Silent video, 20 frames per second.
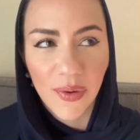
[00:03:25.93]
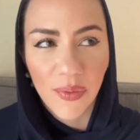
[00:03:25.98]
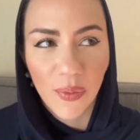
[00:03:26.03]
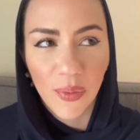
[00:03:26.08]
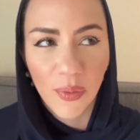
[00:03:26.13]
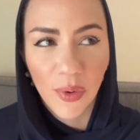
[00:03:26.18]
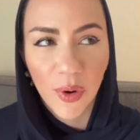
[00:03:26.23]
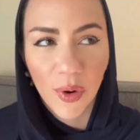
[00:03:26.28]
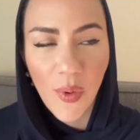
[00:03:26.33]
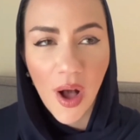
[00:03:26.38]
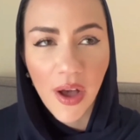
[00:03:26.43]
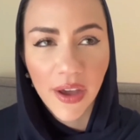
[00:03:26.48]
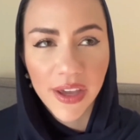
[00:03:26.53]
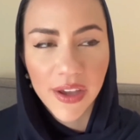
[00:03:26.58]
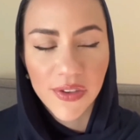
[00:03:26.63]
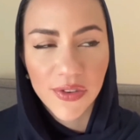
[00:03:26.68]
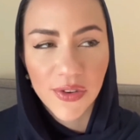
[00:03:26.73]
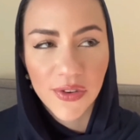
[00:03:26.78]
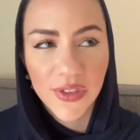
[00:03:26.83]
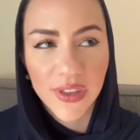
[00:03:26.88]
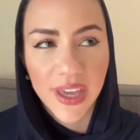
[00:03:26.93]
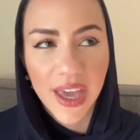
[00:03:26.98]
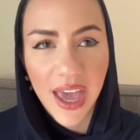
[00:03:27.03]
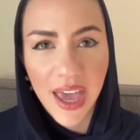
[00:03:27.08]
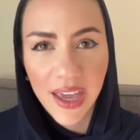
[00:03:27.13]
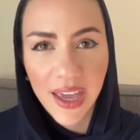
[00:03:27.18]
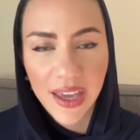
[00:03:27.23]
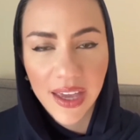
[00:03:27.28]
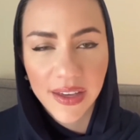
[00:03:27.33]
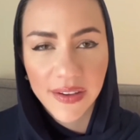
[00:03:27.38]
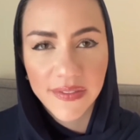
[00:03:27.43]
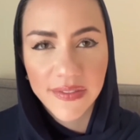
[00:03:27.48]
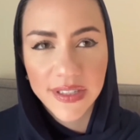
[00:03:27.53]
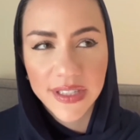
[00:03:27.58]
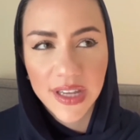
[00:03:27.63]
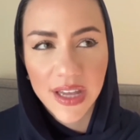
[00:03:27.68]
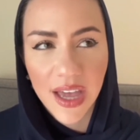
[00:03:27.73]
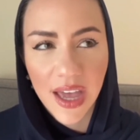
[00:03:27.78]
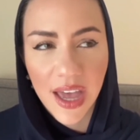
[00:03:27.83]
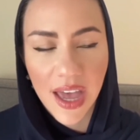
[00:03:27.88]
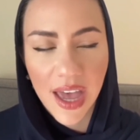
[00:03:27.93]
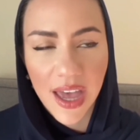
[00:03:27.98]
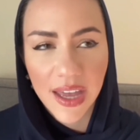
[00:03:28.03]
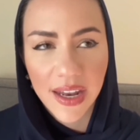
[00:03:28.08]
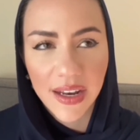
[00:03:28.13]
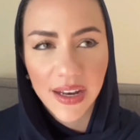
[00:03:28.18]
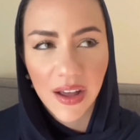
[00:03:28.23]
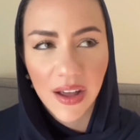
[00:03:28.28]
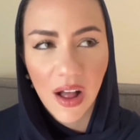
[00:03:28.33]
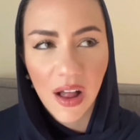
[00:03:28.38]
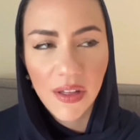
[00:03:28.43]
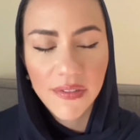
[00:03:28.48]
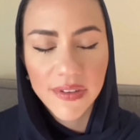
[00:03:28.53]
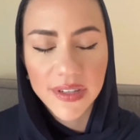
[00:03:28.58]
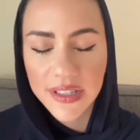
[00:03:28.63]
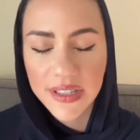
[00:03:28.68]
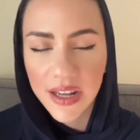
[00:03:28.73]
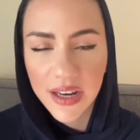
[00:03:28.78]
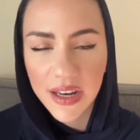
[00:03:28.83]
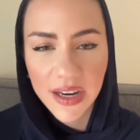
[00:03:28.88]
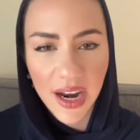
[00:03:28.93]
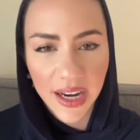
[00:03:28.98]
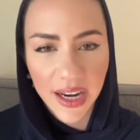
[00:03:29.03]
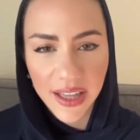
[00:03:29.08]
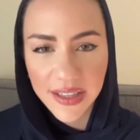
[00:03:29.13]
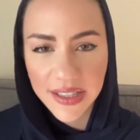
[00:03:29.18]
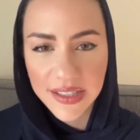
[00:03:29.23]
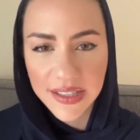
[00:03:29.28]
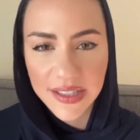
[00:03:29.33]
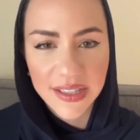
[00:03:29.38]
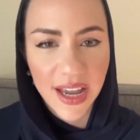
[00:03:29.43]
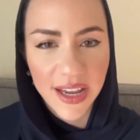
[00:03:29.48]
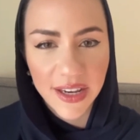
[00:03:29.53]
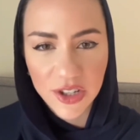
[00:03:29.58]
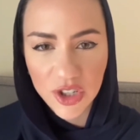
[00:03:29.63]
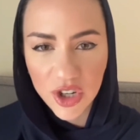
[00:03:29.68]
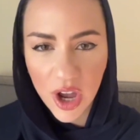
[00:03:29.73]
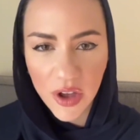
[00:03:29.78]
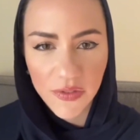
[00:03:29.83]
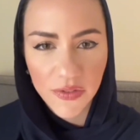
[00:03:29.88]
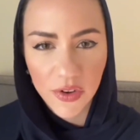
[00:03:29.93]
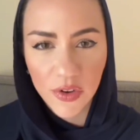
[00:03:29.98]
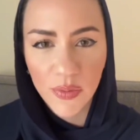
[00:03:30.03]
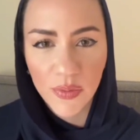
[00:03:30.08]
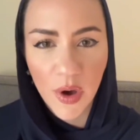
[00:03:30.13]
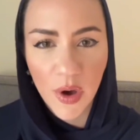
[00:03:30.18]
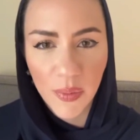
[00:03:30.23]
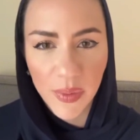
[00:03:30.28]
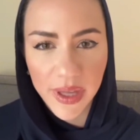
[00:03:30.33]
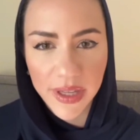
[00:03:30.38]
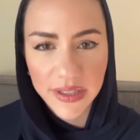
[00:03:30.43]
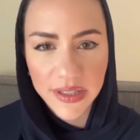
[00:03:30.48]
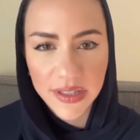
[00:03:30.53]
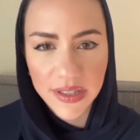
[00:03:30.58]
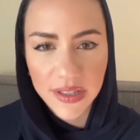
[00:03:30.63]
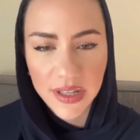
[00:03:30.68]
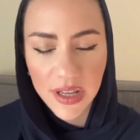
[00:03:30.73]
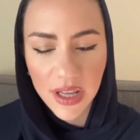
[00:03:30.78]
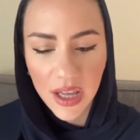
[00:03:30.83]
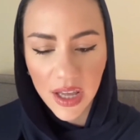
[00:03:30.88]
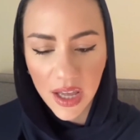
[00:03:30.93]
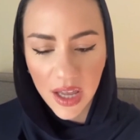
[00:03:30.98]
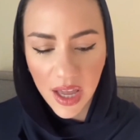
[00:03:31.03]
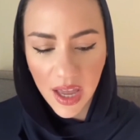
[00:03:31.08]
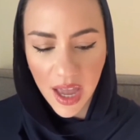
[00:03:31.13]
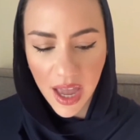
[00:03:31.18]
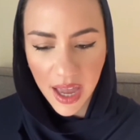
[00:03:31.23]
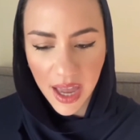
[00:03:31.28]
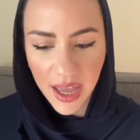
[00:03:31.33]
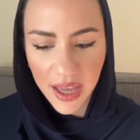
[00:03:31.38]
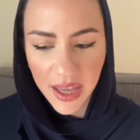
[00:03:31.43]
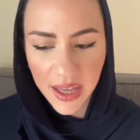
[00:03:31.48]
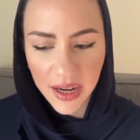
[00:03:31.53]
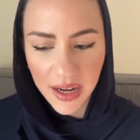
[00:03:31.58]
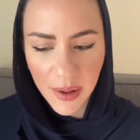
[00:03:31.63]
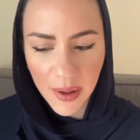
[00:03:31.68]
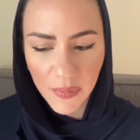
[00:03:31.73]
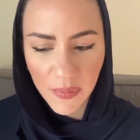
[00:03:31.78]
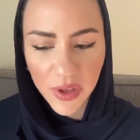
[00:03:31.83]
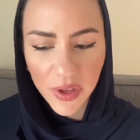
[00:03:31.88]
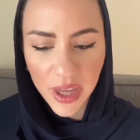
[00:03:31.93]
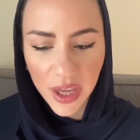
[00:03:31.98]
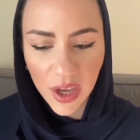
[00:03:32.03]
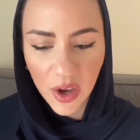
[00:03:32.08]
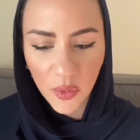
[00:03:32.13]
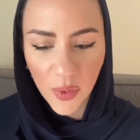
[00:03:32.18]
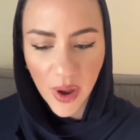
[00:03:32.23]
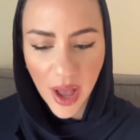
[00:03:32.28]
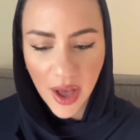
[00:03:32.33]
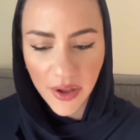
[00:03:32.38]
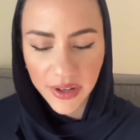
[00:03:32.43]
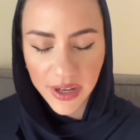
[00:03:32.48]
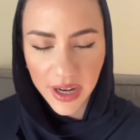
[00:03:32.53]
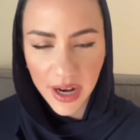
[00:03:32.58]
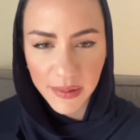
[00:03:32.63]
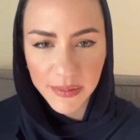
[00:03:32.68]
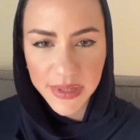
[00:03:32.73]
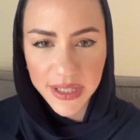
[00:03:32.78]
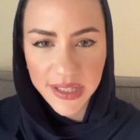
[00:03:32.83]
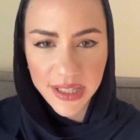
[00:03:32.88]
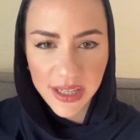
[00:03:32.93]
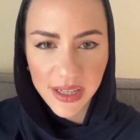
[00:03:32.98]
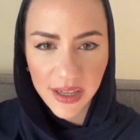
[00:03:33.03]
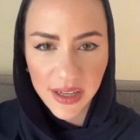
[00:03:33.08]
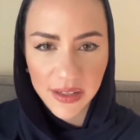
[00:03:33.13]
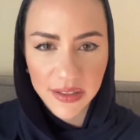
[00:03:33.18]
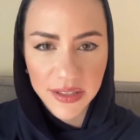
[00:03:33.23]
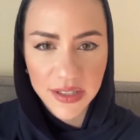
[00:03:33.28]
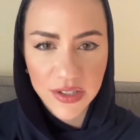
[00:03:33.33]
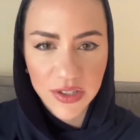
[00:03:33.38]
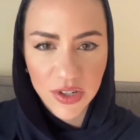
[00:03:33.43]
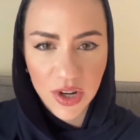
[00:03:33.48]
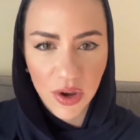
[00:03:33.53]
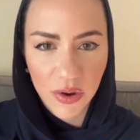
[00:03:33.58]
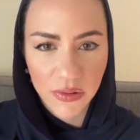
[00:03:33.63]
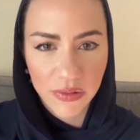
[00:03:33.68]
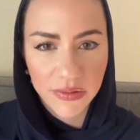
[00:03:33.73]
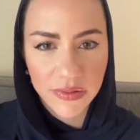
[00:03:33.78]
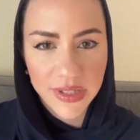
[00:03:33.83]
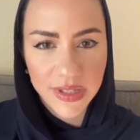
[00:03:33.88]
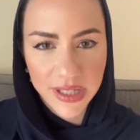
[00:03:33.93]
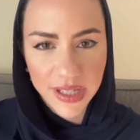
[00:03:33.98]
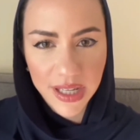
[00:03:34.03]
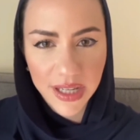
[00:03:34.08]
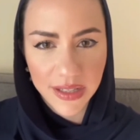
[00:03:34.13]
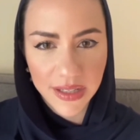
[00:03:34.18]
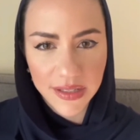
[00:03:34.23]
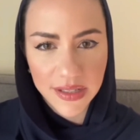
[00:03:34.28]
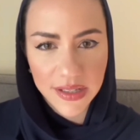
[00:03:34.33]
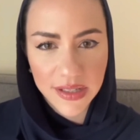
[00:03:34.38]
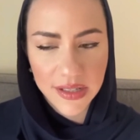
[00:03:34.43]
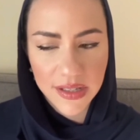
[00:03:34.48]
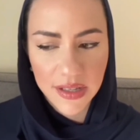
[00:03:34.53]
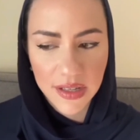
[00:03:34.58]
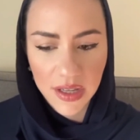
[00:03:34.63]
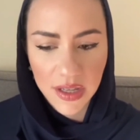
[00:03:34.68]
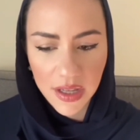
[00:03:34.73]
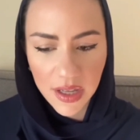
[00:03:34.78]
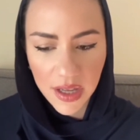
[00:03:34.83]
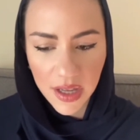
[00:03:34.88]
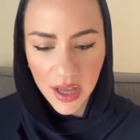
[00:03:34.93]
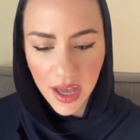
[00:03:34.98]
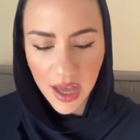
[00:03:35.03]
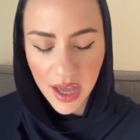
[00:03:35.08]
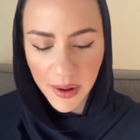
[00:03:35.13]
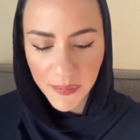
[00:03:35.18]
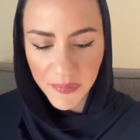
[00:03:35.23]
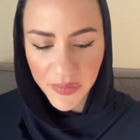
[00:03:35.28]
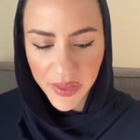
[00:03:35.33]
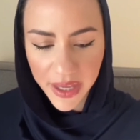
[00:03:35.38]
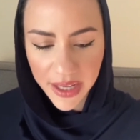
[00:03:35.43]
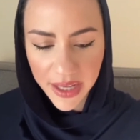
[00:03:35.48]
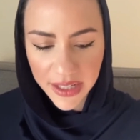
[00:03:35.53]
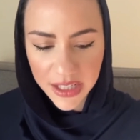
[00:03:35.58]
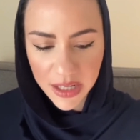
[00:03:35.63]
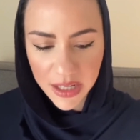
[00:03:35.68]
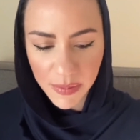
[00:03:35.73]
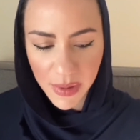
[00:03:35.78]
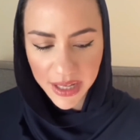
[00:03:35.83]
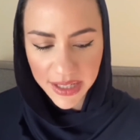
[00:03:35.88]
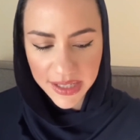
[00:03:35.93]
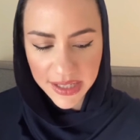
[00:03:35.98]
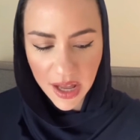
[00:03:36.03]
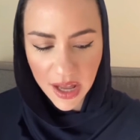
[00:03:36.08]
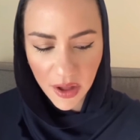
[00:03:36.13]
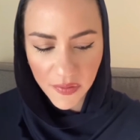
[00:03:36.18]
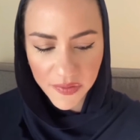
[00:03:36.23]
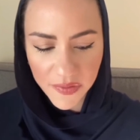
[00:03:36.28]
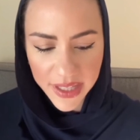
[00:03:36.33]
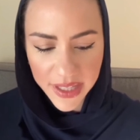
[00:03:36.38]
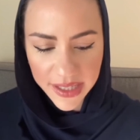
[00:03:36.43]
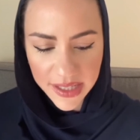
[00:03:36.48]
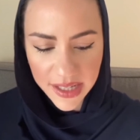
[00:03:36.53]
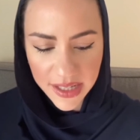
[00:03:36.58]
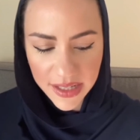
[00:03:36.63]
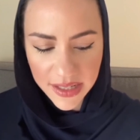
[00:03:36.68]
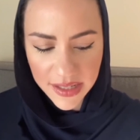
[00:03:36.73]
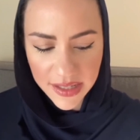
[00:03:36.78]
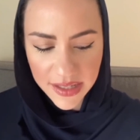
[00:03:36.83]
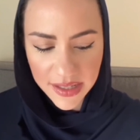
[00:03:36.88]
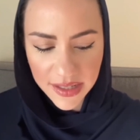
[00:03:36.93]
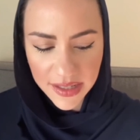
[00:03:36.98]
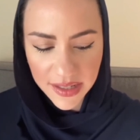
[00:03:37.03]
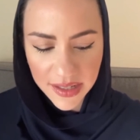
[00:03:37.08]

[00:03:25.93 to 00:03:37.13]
We're walking through the caves, and all of a sudden I get this deja vu moment. And I'm looking around and I'm seeing stone seats. And I'm thinking to myself, this is